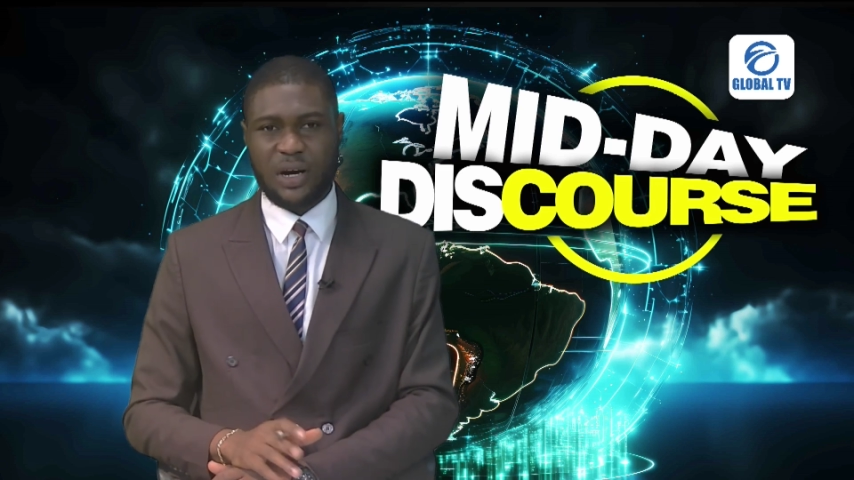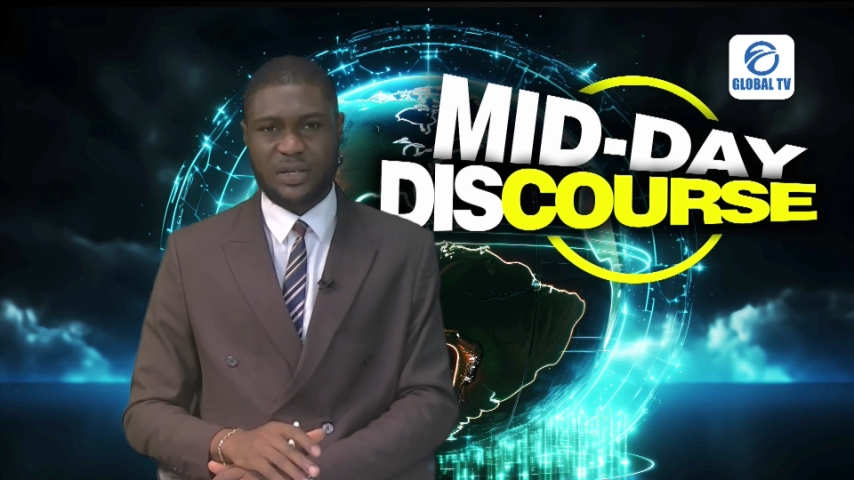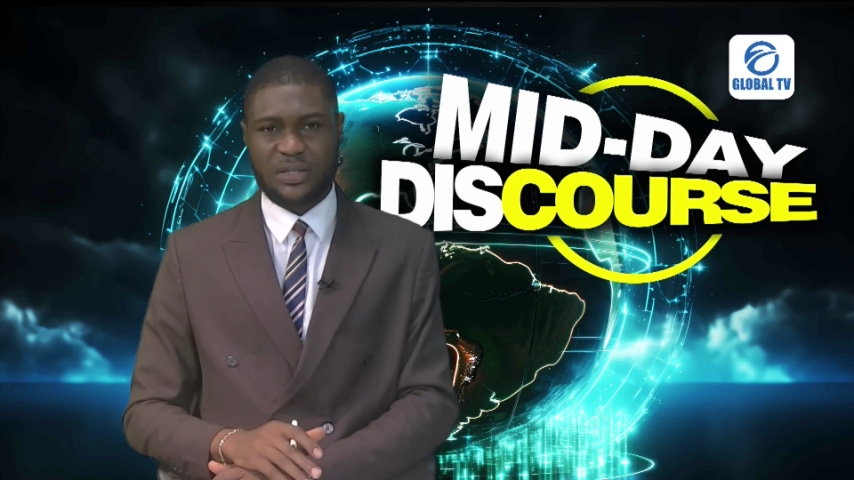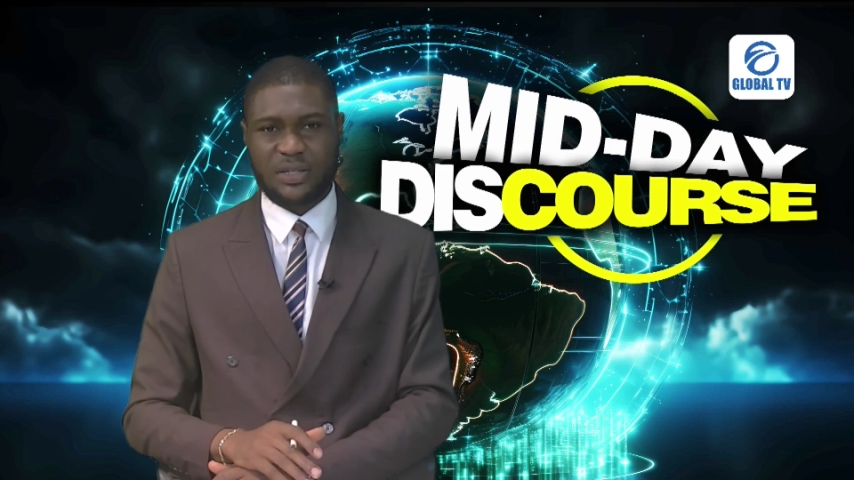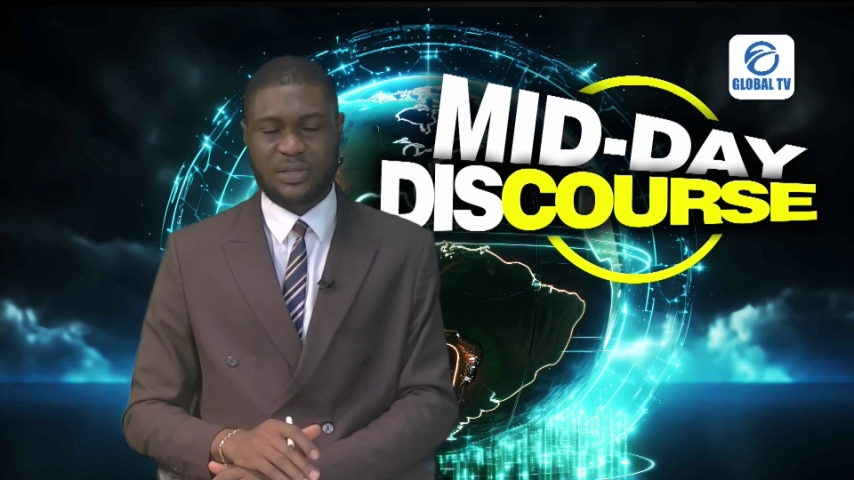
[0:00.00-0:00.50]

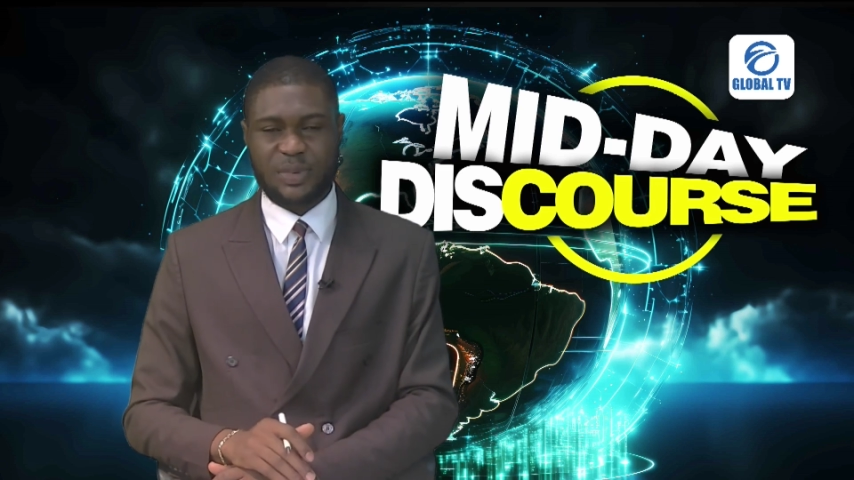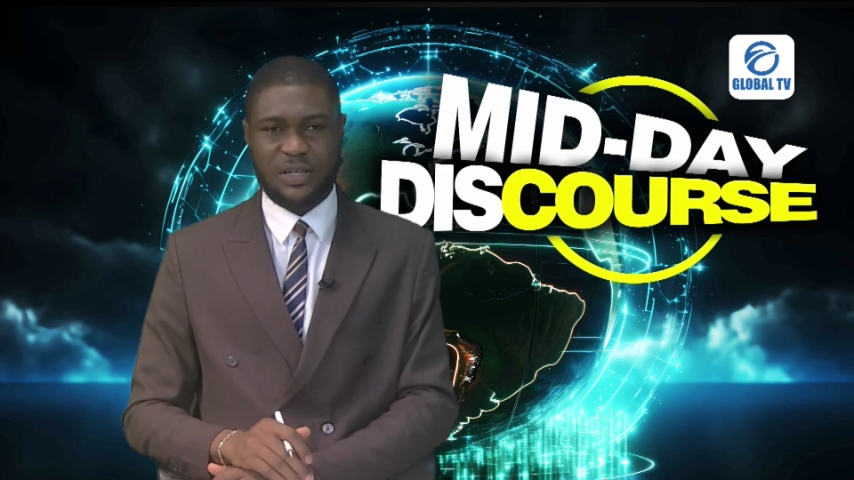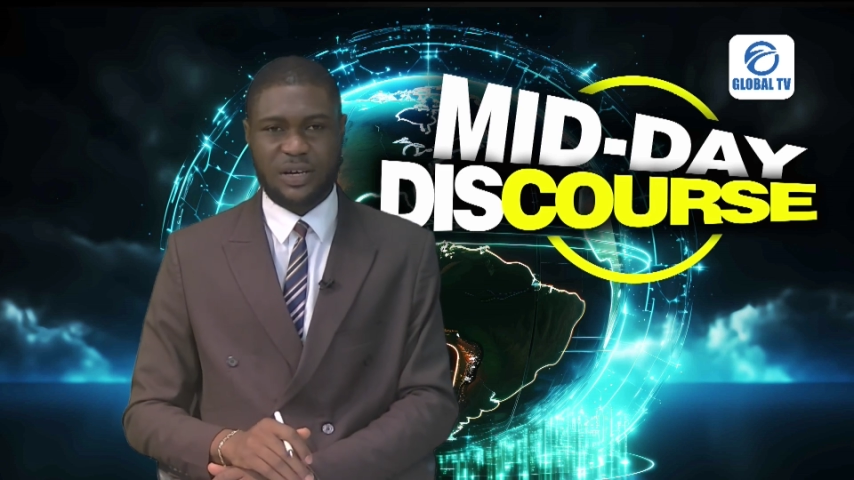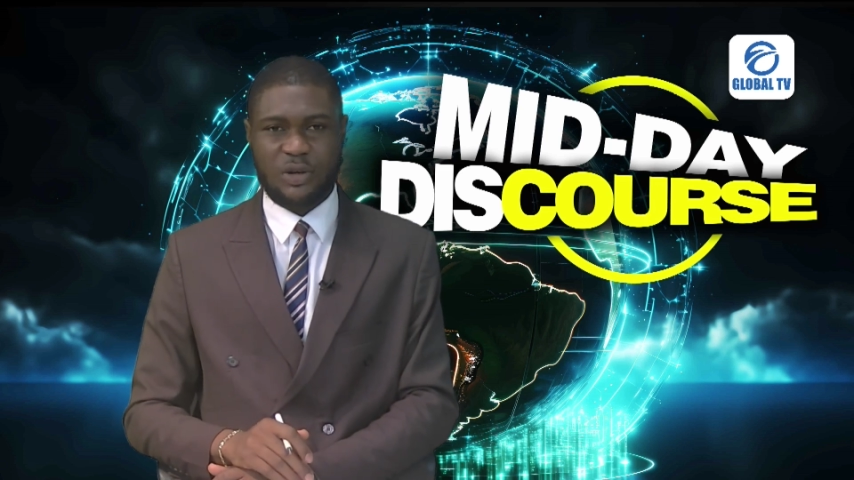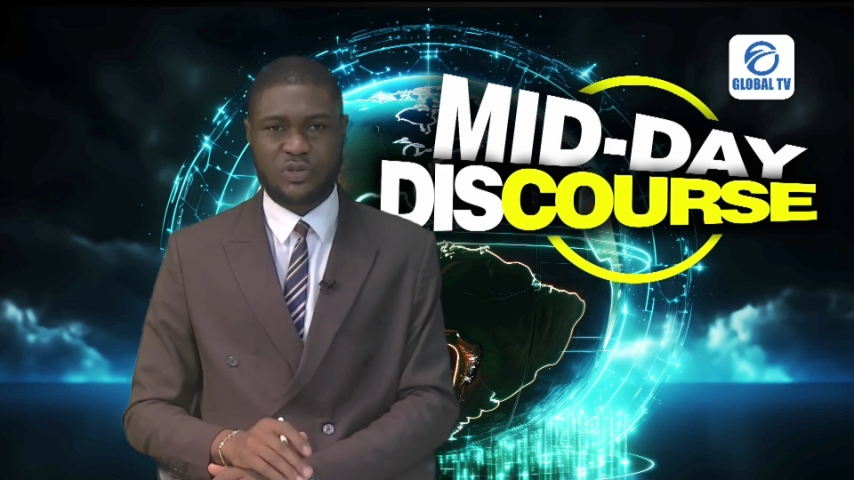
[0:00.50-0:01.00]
passed by
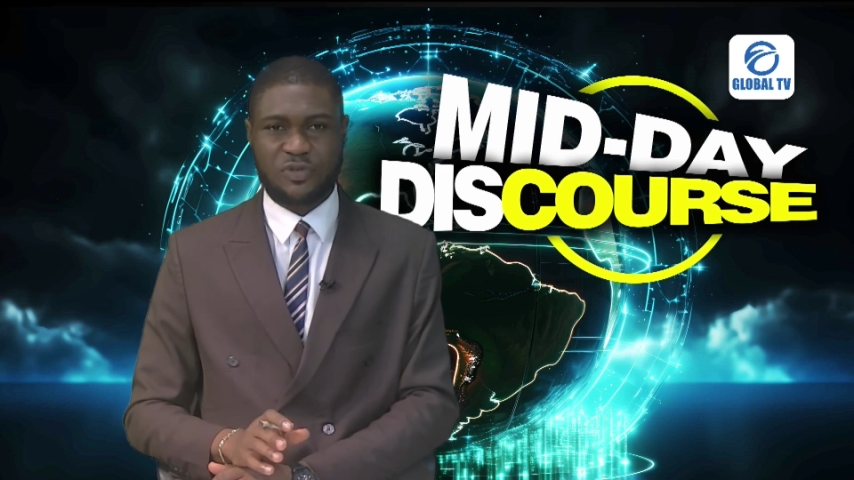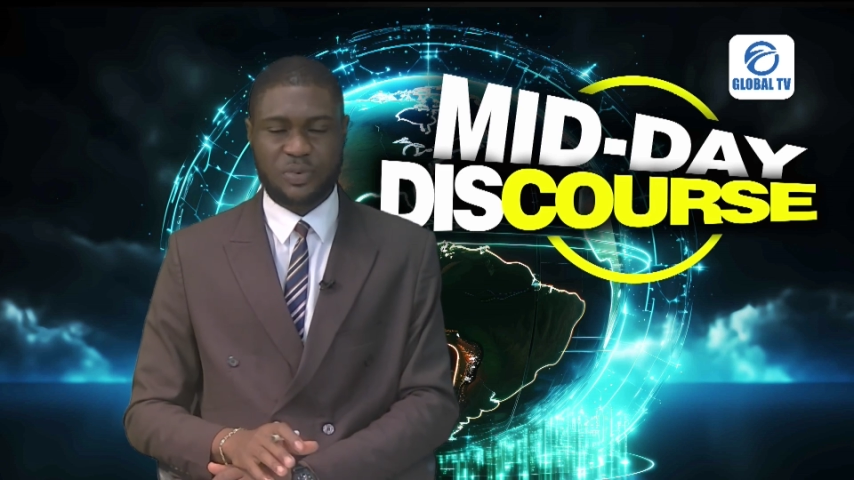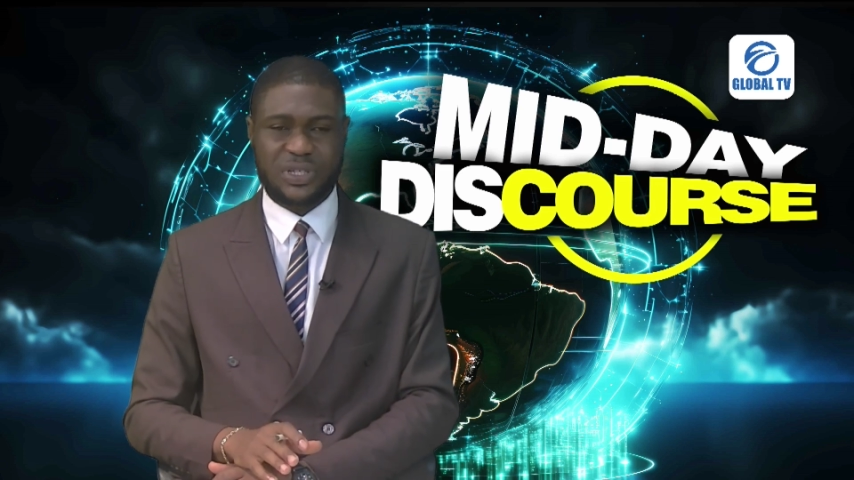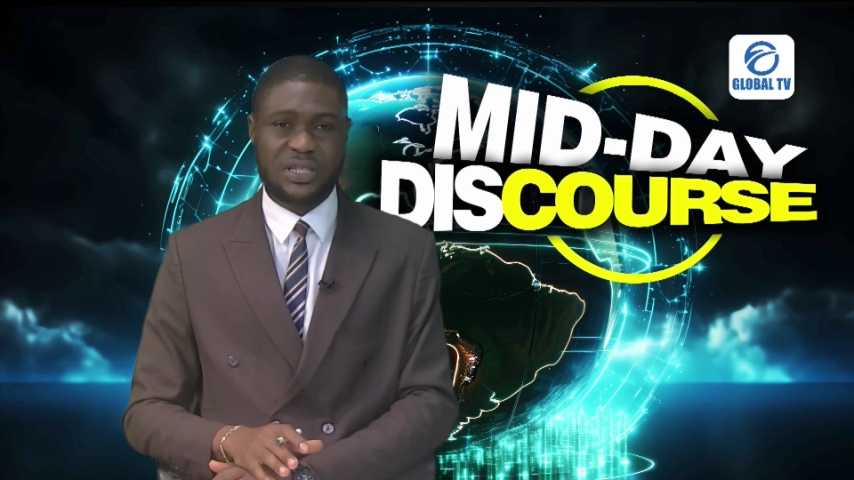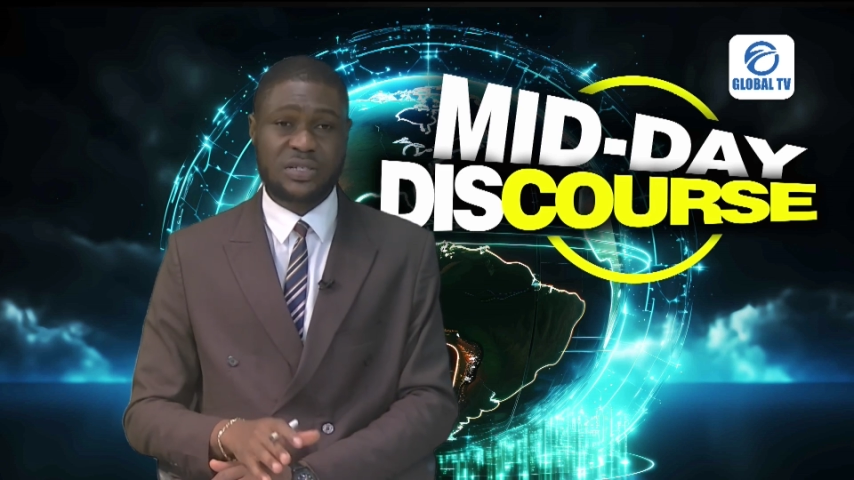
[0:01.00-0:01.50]
the House of
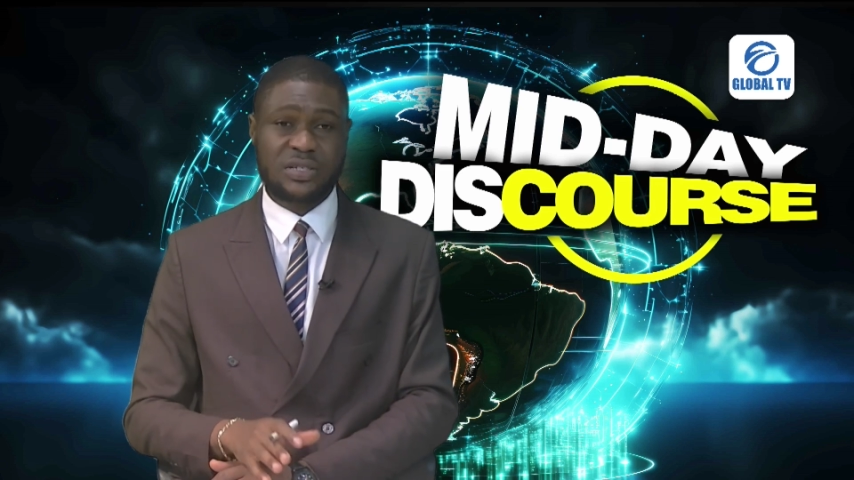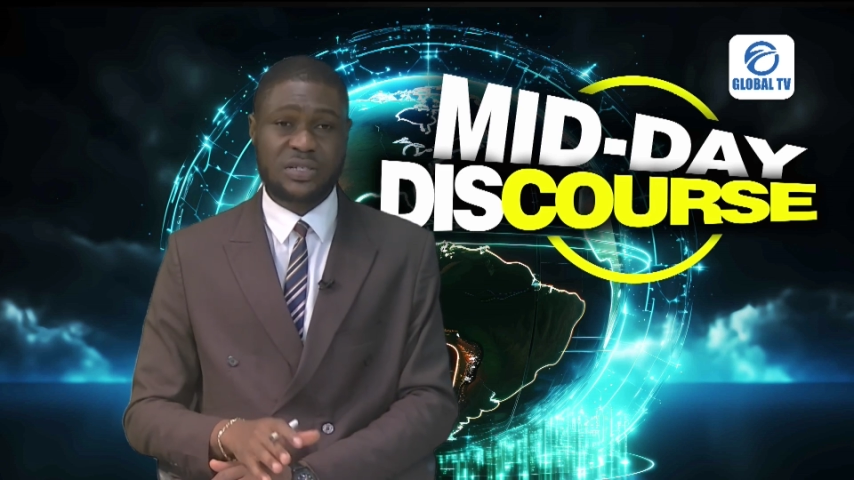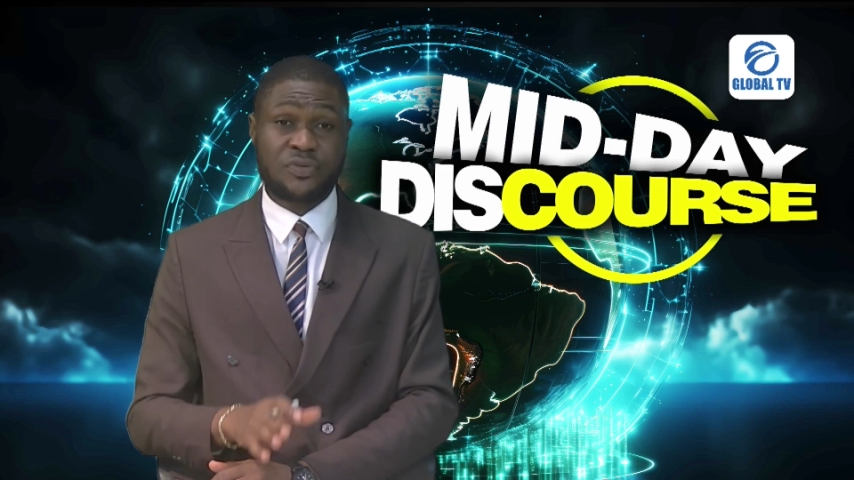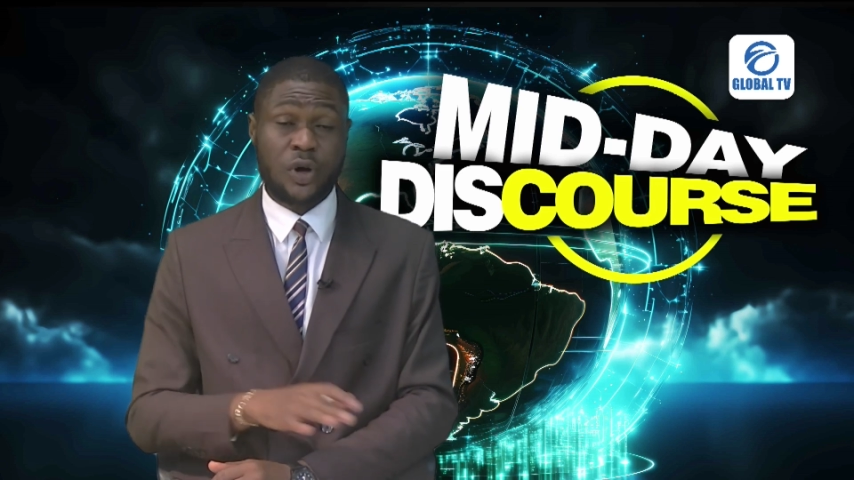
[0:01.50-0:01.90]
Representatives